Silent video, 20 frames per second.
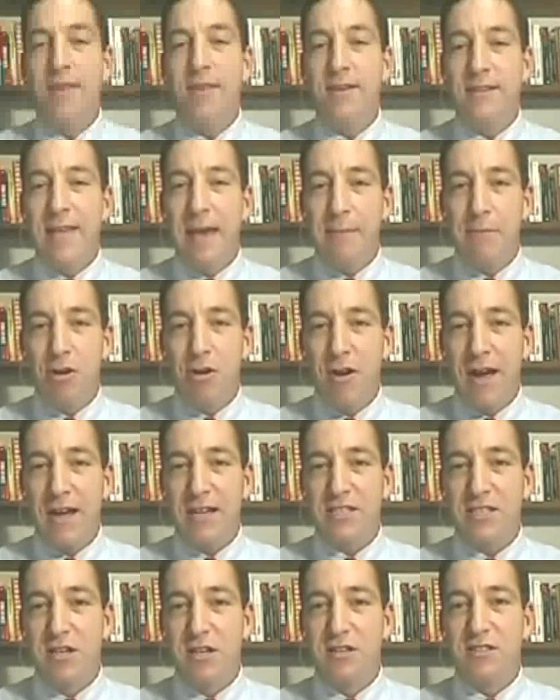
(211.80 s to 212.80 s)
The
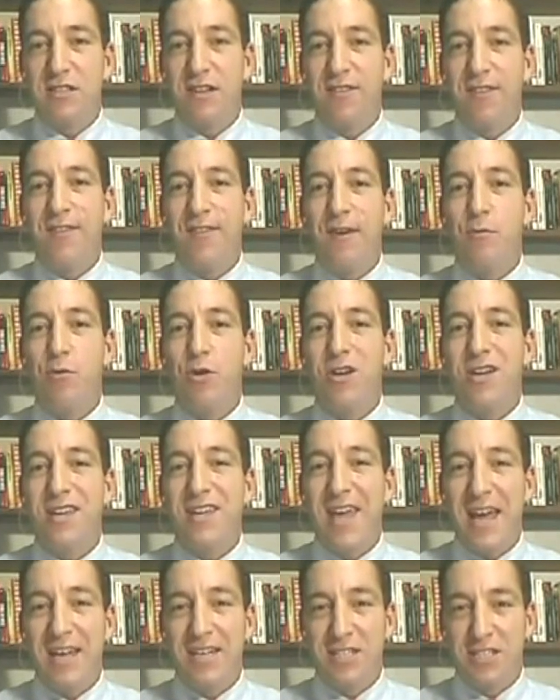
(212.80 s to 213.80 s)
Democrats, though, said that they were
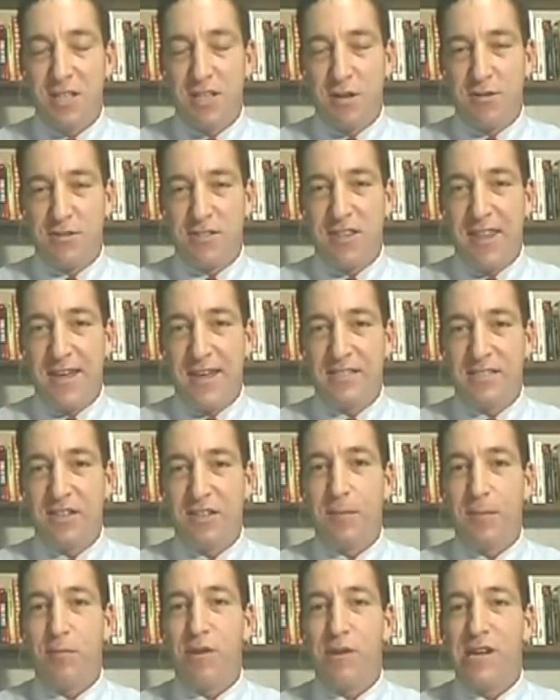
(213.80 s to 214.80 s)
against those things, that
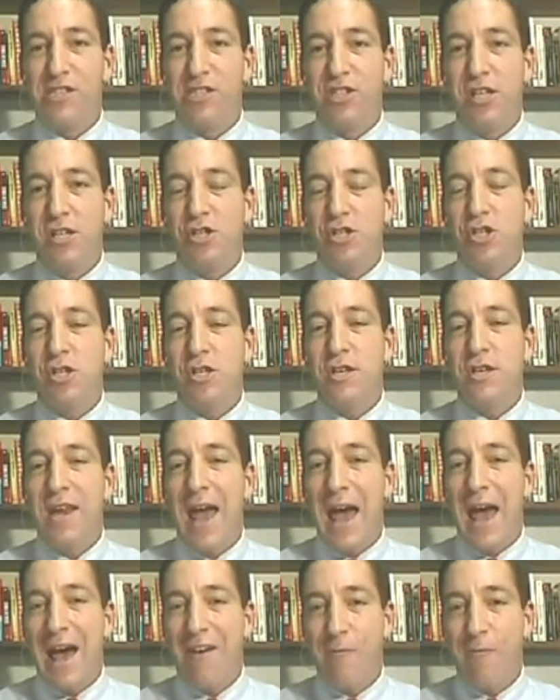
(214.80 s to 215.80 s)
the president shouldn't
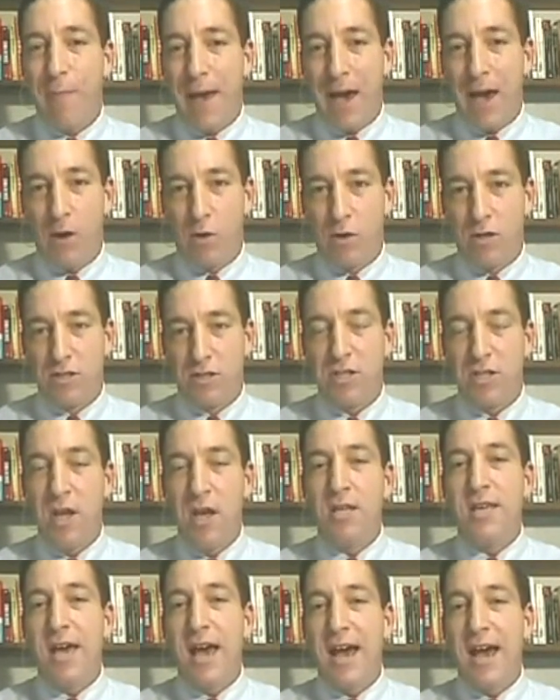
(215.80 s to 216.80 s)
have powers
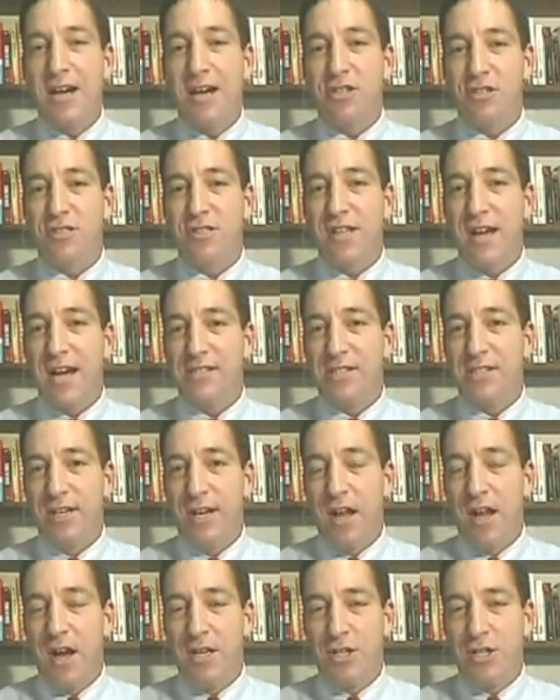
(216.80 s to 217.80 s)
to exercise in
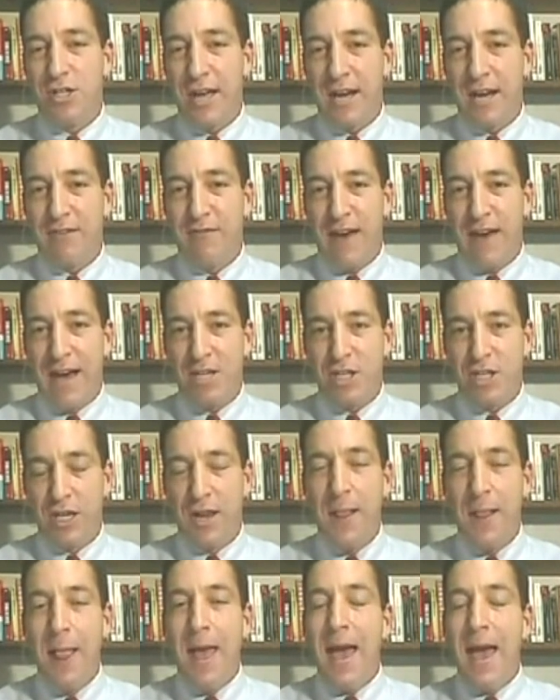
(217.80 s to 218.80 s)
an unchecked fashion.
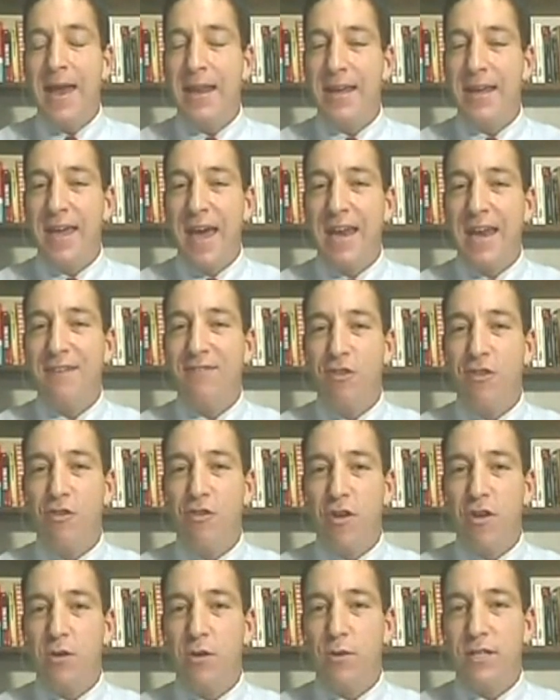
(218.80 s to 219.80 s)
And again, if you
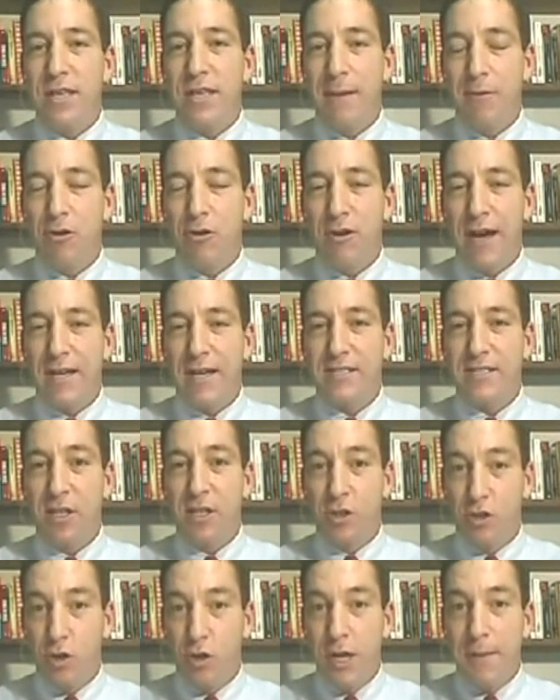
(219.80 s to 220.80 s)
look at what Democrats,
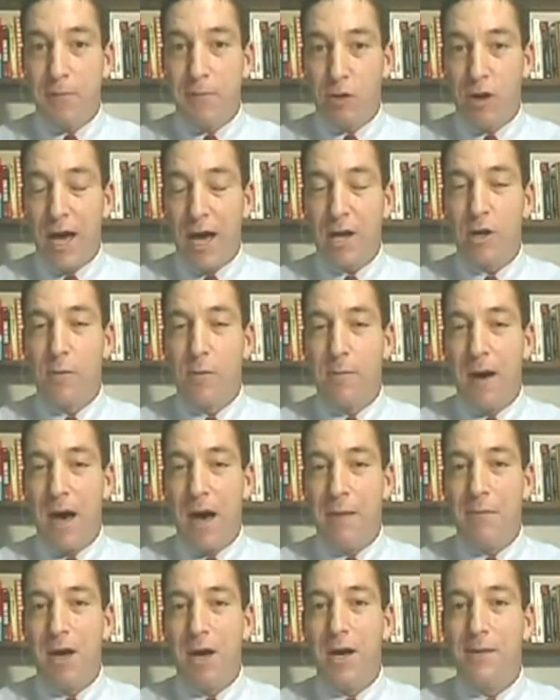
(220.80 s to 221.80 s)
including Barack
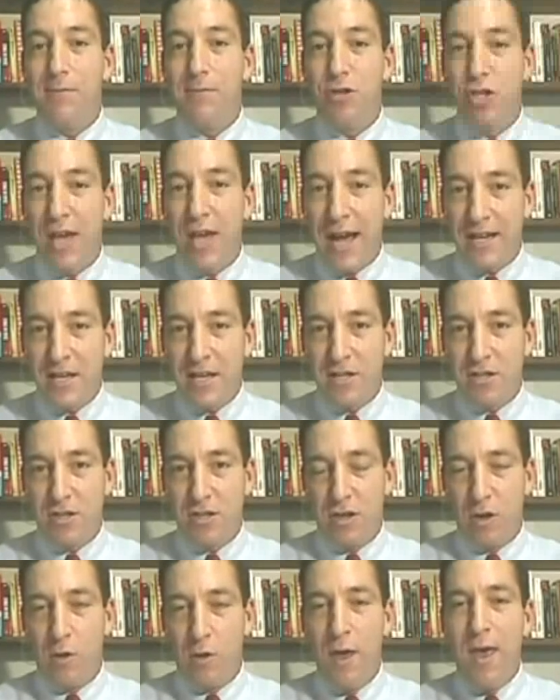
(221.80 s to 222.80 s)
Obama, objected
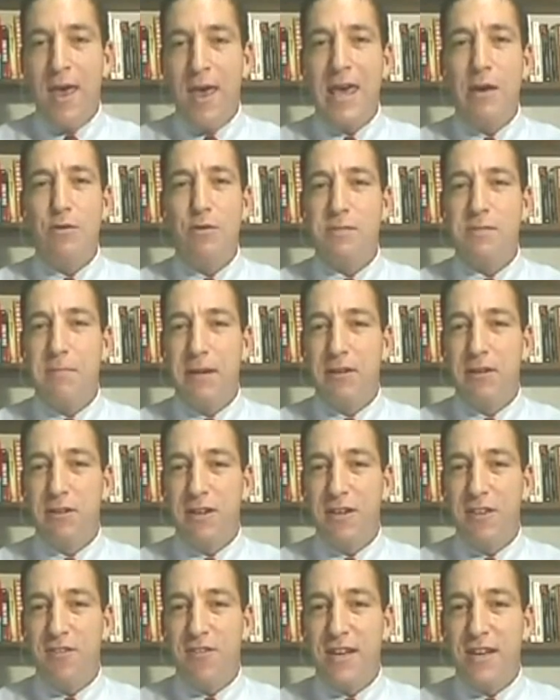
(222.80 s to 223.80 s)
to, it was
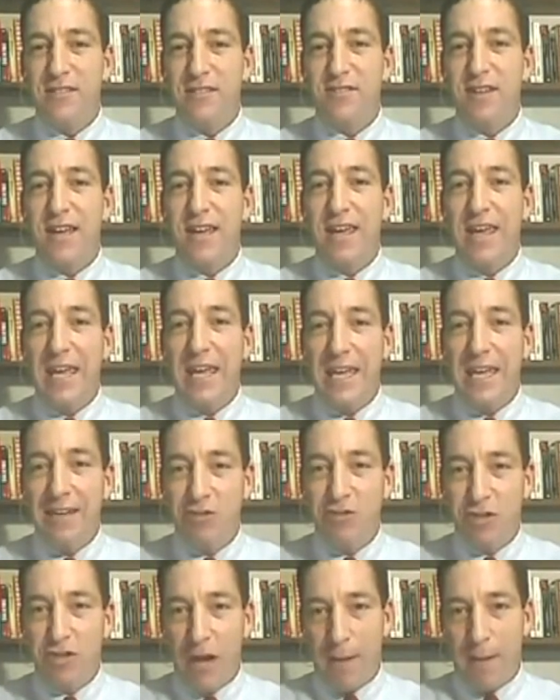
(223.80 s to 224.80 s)
merely things like
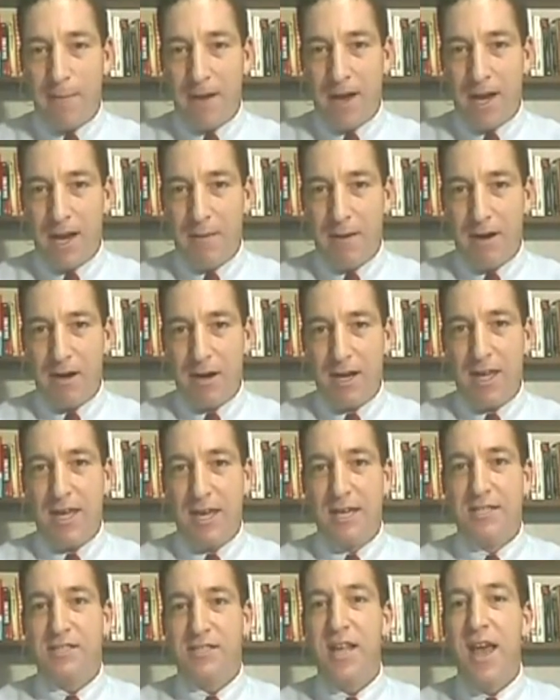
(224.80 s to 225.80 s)
eavesdropping on
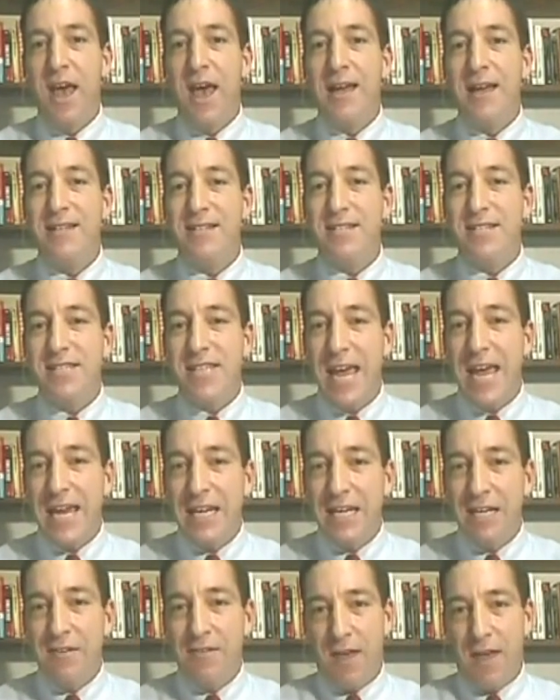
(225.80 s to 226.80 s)
Americans and
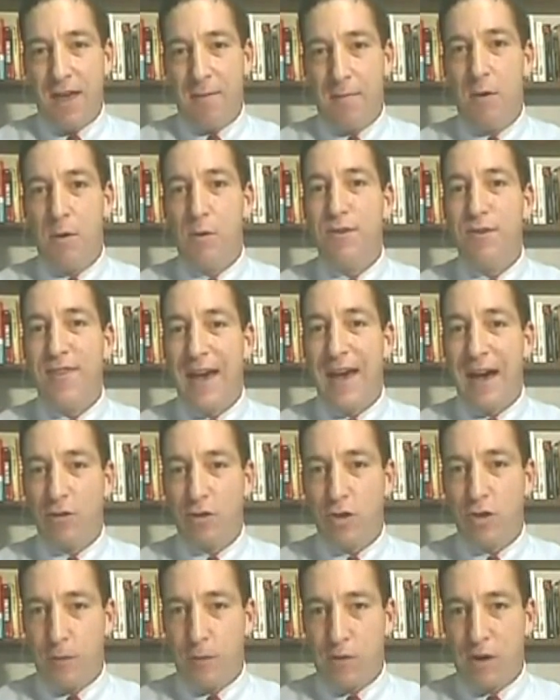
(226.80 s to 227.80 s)
detaining them without
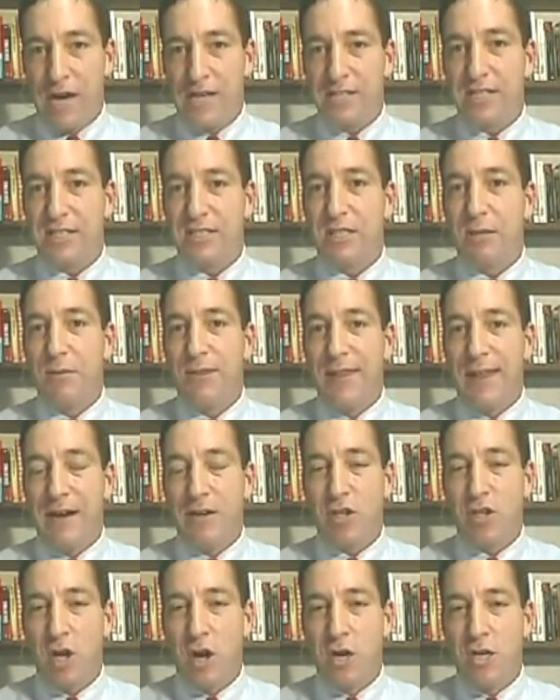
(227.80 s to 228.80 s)
due process and without
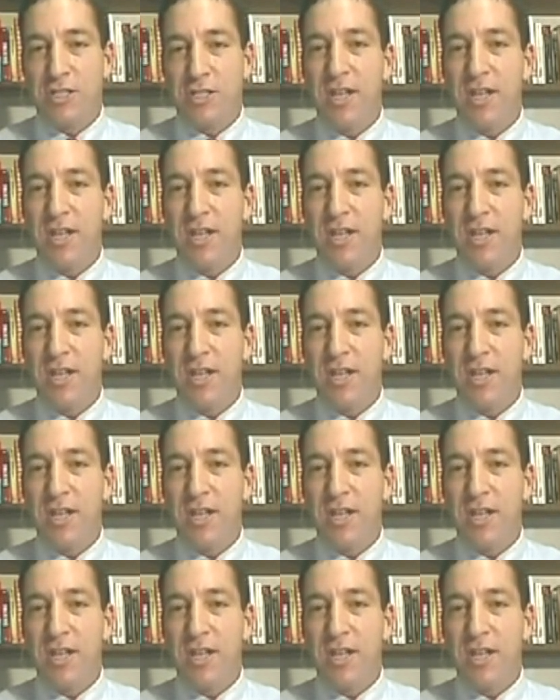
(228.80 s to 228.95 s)
charges.